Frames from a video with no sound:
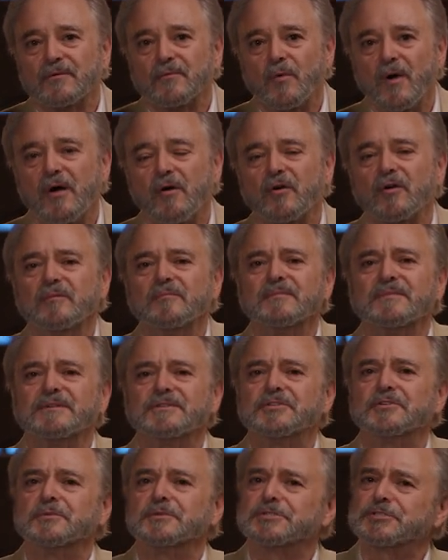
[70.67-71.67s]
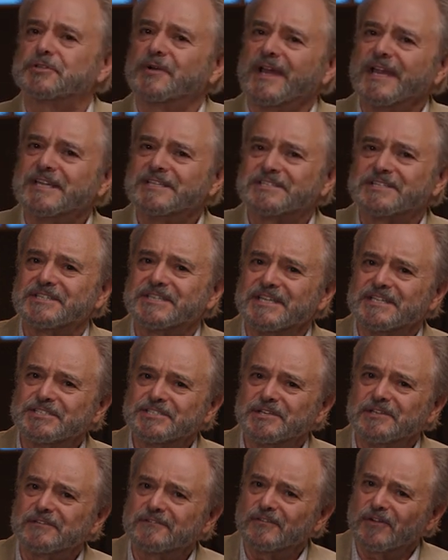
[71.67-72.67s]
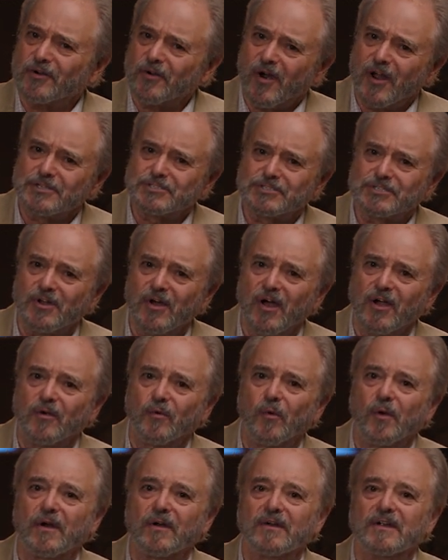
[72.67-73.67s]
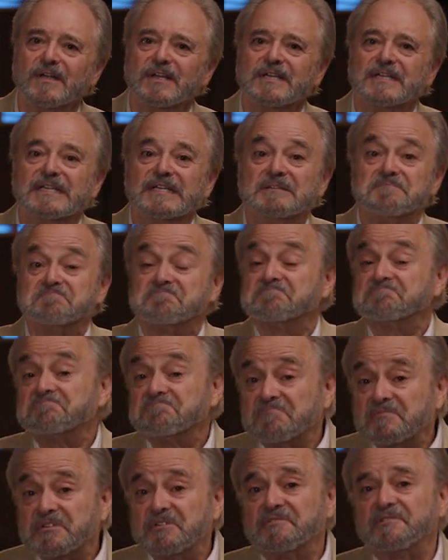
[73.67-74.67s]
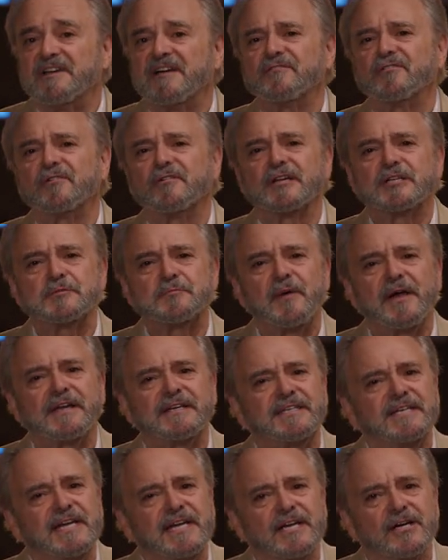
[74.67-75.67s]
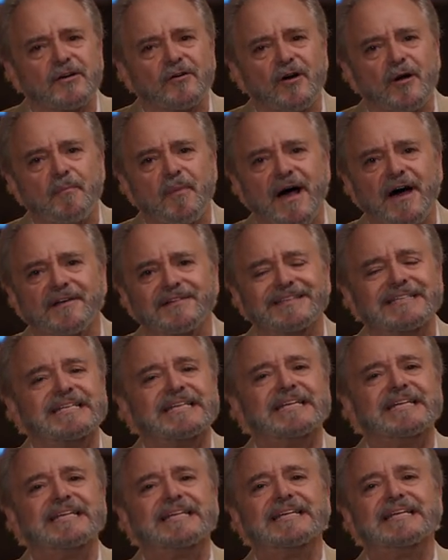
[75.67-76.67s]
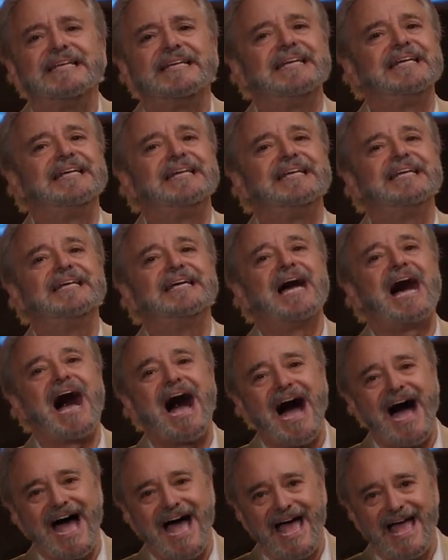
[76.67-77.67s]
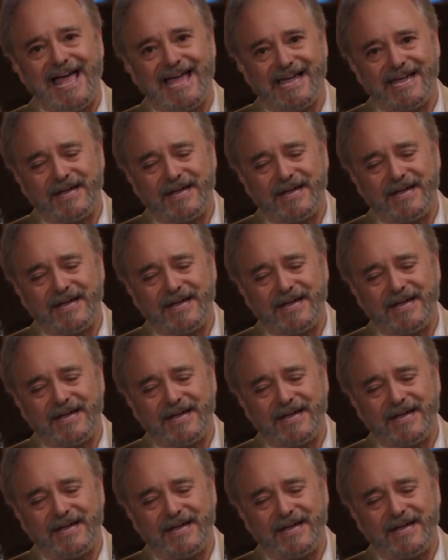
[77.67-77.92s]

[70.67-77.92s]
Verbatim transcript: Welcome to a strange edition of Crosstalk where you'd never expect to hear about DEI.